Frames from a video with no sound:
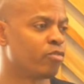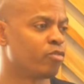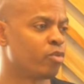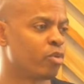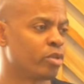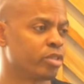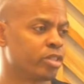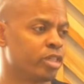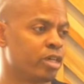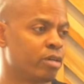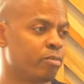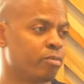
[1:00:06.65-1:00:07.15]
for
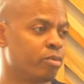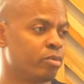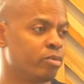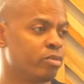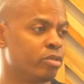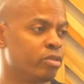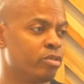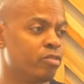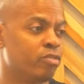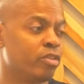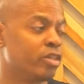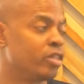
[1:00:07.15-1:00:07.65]
example,
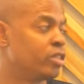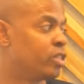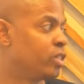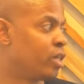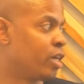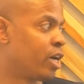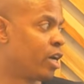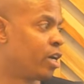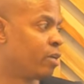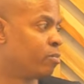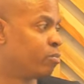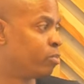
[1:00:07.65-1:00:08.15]
the divinity
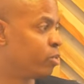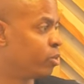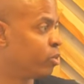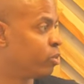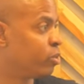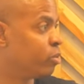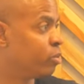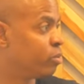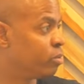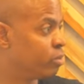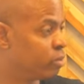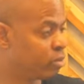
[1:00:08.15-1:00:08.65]

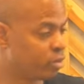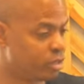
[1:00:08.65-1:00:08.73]
Anpu,